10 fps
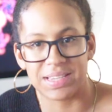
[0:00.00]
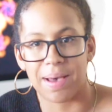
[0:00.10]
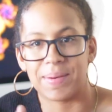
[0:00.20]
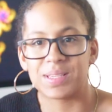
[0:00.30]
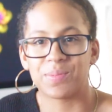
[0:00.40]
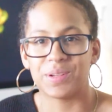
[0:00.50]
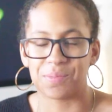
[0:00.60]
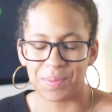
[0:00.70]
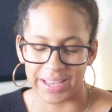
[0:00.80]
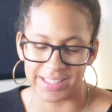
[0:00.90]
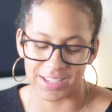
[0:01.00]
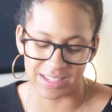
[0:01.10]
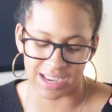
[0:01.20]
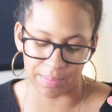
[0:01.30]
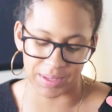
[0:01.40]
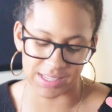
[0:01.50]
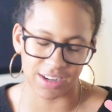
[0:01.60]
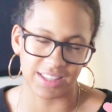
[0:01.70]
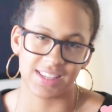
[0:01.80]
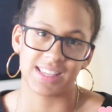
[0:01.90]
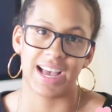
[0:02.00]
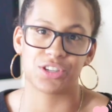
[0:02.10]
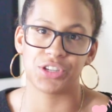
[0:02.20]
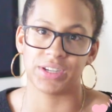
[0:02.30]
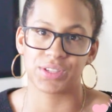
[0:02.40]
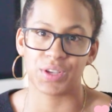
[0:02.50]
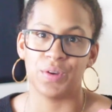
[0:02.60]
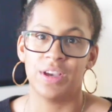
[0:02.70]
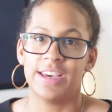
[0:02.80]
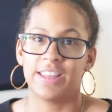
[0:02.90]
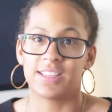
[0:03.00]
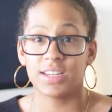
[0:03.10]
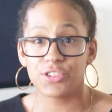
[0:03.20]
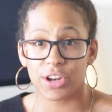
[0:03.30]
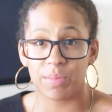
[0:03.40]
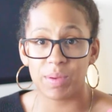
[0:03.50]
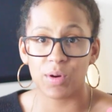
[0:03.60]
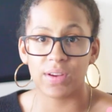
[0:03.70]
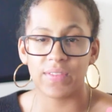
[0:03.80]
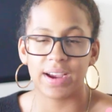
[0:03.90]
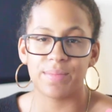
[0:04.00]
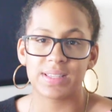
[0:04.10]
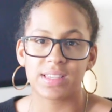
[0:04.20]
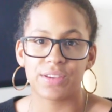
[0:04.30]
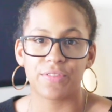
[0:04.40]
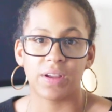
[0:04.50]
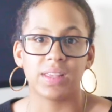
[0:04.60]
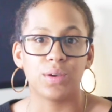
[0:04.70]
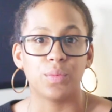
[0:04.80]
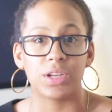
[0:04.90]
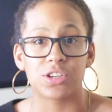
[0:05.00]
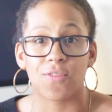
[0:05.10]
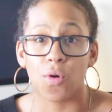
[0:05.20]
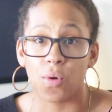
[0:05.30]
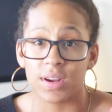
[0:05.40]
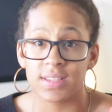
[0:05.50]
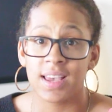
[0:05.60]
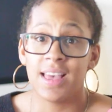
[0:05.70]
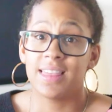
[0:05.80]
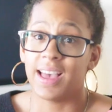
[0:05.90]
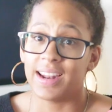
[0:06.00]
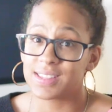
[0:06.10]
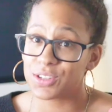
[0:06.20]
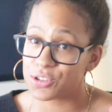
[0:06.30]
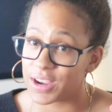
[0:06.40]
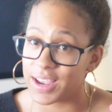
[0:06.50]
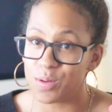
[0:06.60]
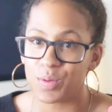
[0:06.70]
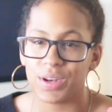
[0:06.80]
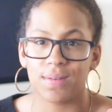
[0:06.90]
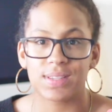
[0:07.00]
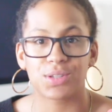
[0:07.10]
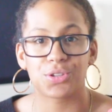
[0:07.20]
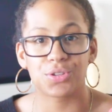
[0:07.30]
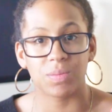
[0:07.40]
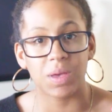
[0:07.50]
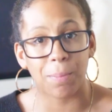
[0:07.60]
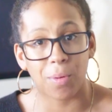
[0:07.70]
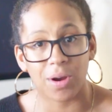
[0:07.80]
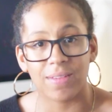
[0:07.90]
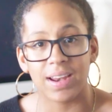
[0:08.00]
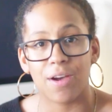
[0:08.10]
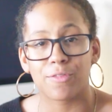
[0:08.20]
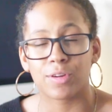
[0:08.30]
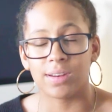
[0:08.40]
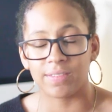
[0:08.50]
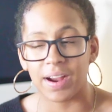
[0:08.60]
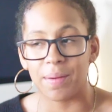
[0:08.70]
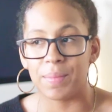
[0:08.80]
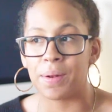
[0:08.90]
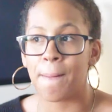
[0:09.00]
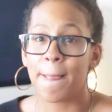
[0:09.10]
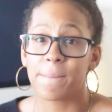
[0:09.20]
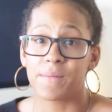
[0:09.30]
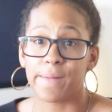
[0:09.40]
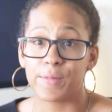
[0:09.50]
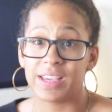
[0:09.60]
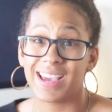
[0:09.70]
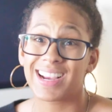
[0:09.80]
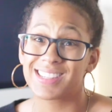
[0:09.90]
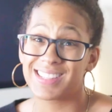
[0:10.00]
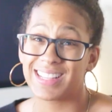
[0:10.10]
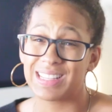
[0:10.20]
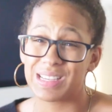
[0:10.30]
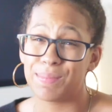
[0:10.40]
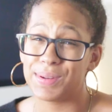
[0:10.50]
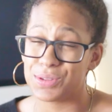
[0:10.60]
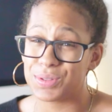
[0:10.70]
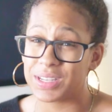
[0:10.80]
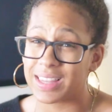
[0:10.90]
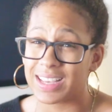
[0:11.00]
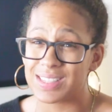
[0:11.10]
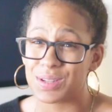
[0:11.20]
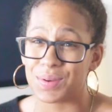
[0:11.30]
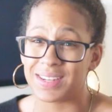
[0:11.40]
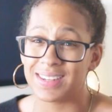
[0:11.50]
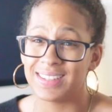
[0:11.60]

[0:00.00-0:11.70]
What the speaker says: top. It has a bunch of plants on top. They started this last year. So the city's trying to be more environmentally friendly, which of course, that is a trend. We know it's extremely important right now for our environment that we actually take the time to do good things to it